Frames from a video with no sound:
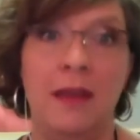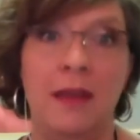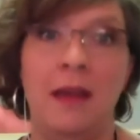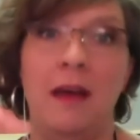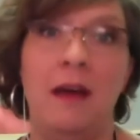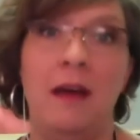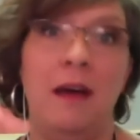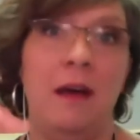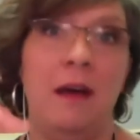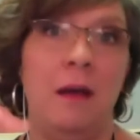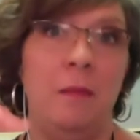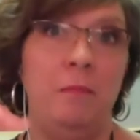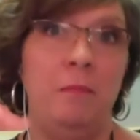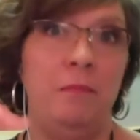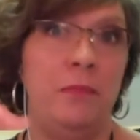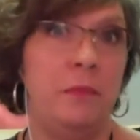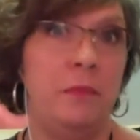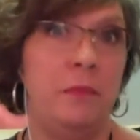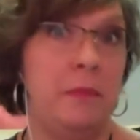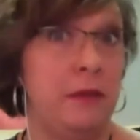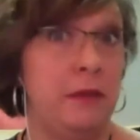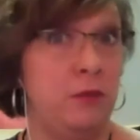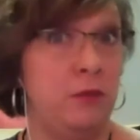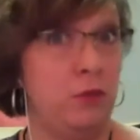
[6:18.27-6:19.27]
the
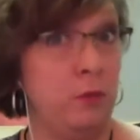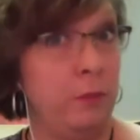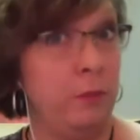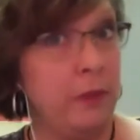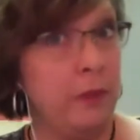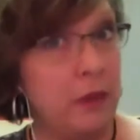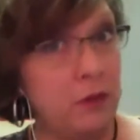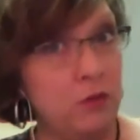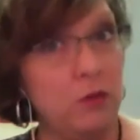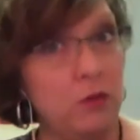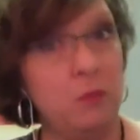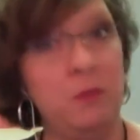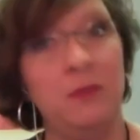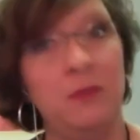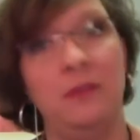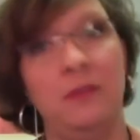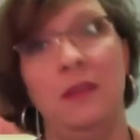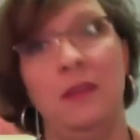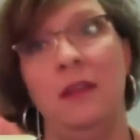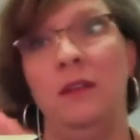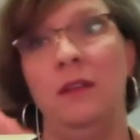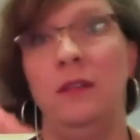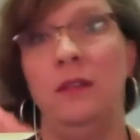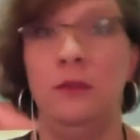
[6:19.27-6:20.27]
master bedroom? Does
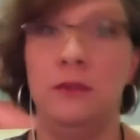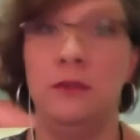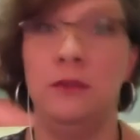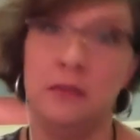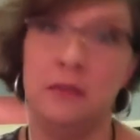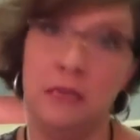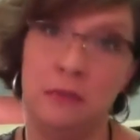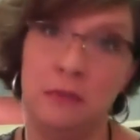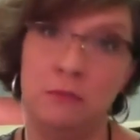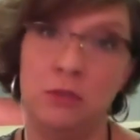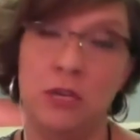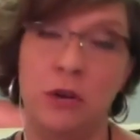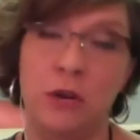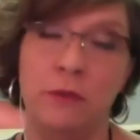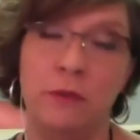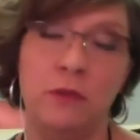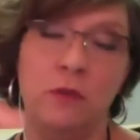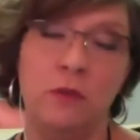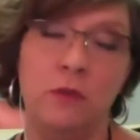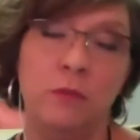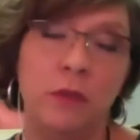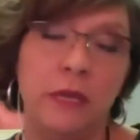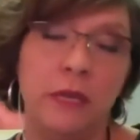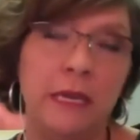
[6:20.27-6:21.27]
that include a steam shower?
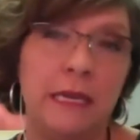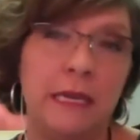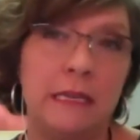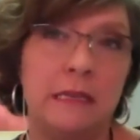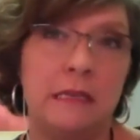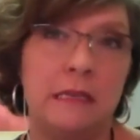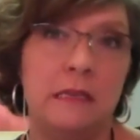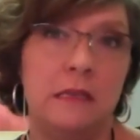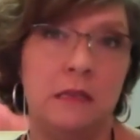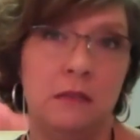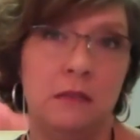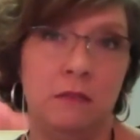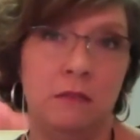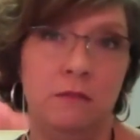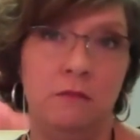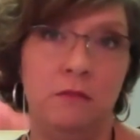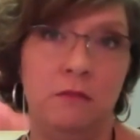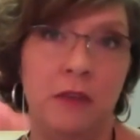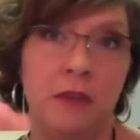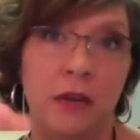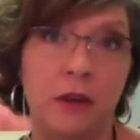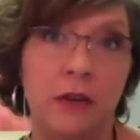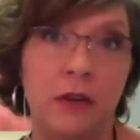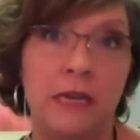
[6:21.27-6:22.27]
So it really gets to
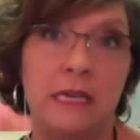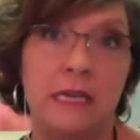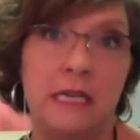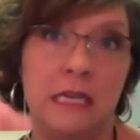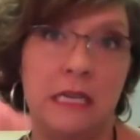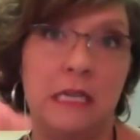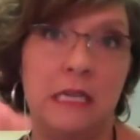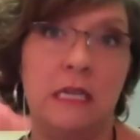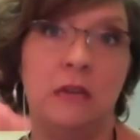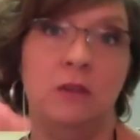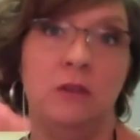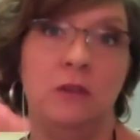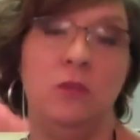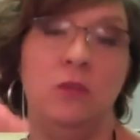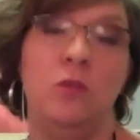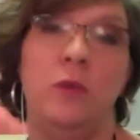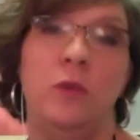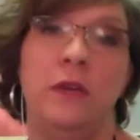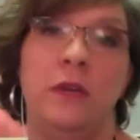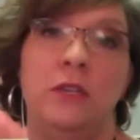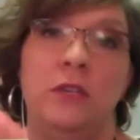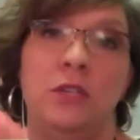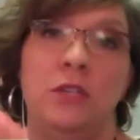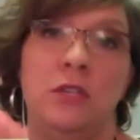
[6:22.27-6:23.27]
very detailed
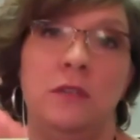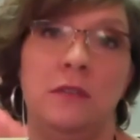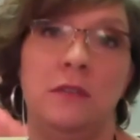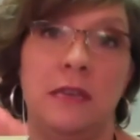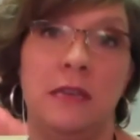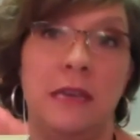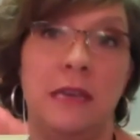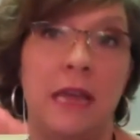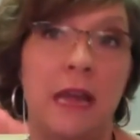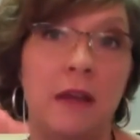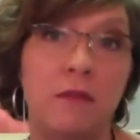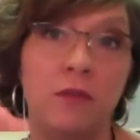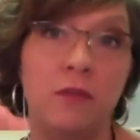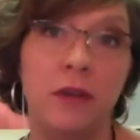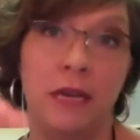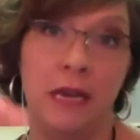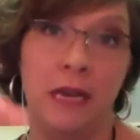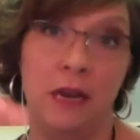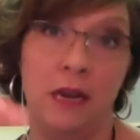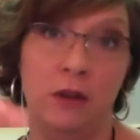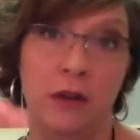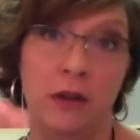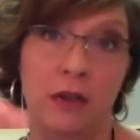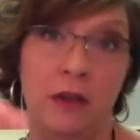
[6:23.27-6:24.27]
questions in every
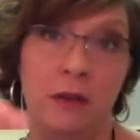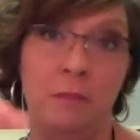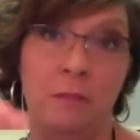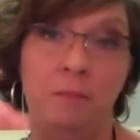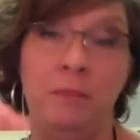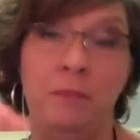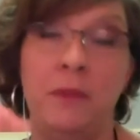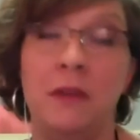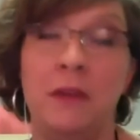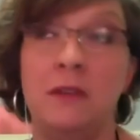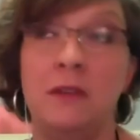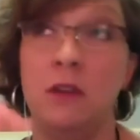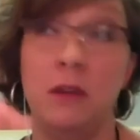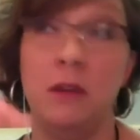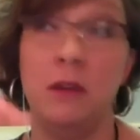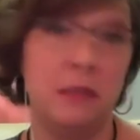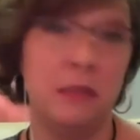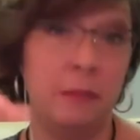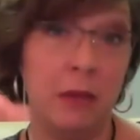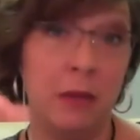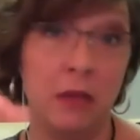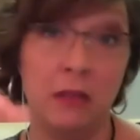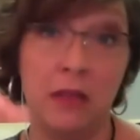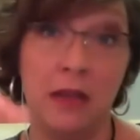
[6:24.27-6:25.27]
area. Talks
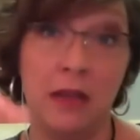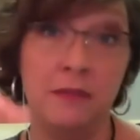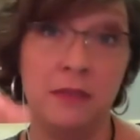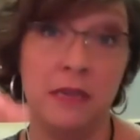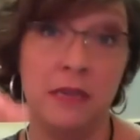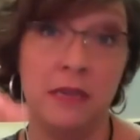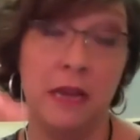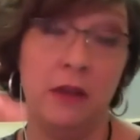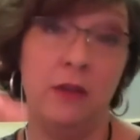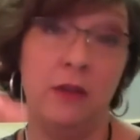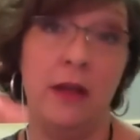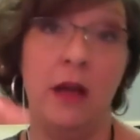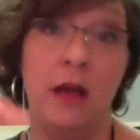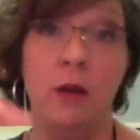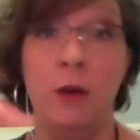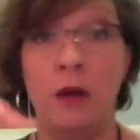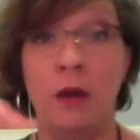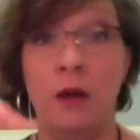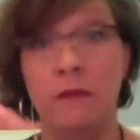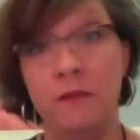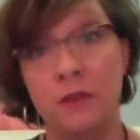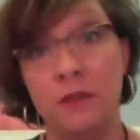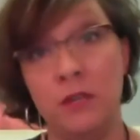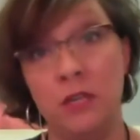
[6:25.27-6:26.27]
about lifestyle. How
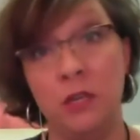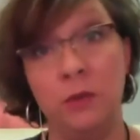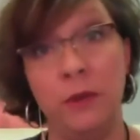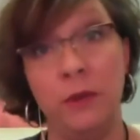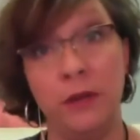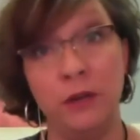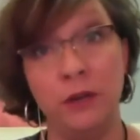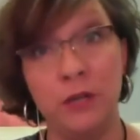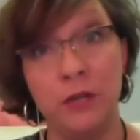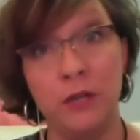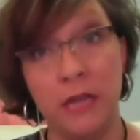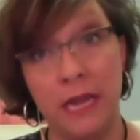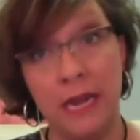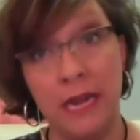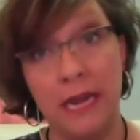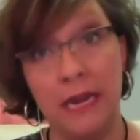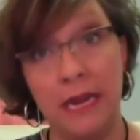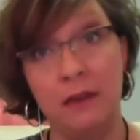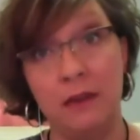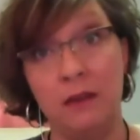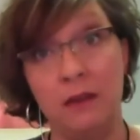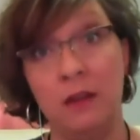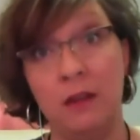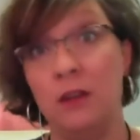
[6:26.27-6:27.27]
often do you
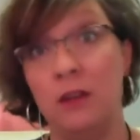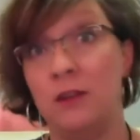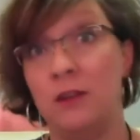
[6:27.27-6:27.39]
entertain?